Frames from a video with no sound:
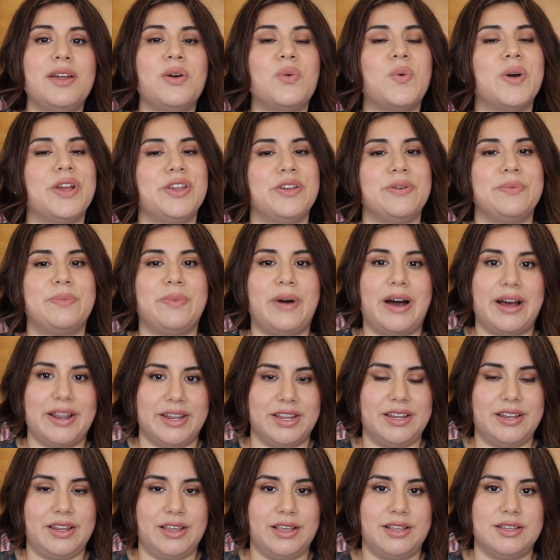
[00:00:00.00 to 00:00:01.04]
out what your
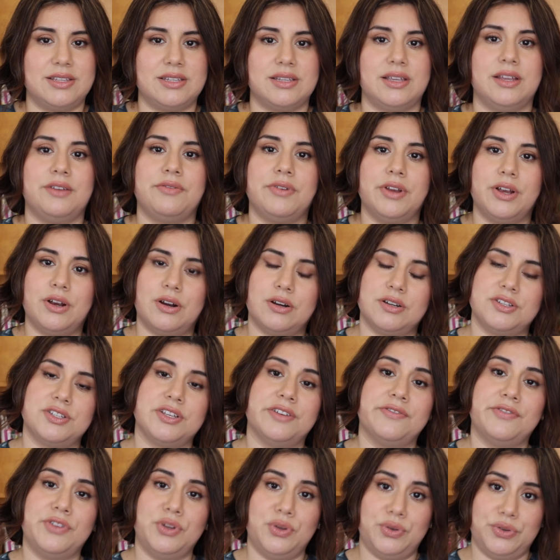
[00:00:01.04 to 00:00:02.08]
body needs in regards
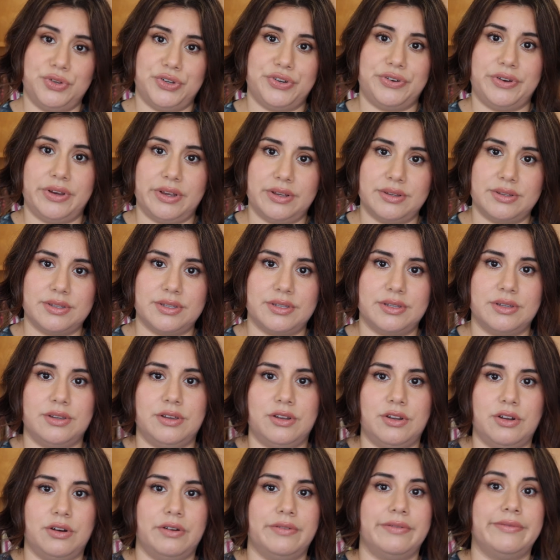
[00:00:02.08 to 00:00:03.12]
of nutrients,
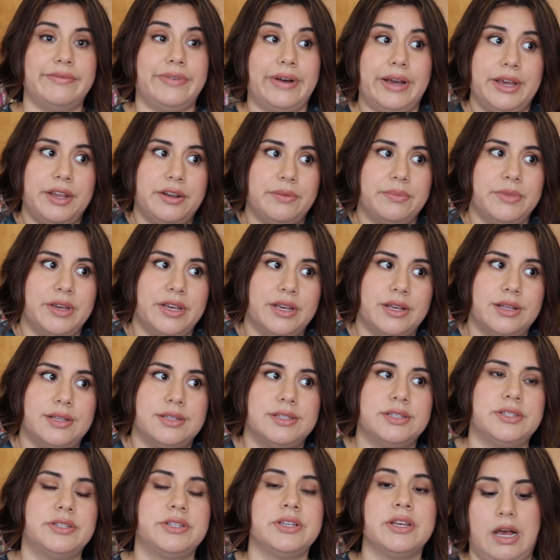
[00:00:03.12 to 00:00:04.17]

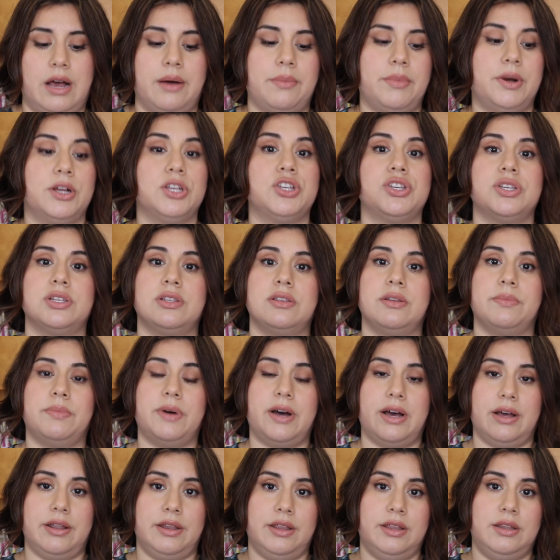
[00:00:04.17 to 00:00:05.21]
vitamins, how much the
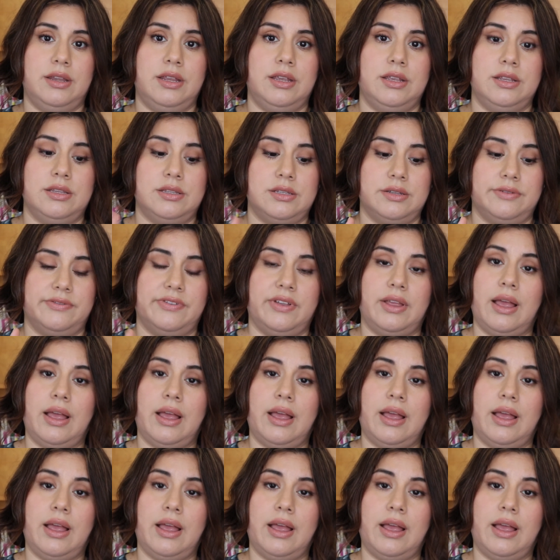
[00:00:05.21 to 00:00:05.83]
body needs of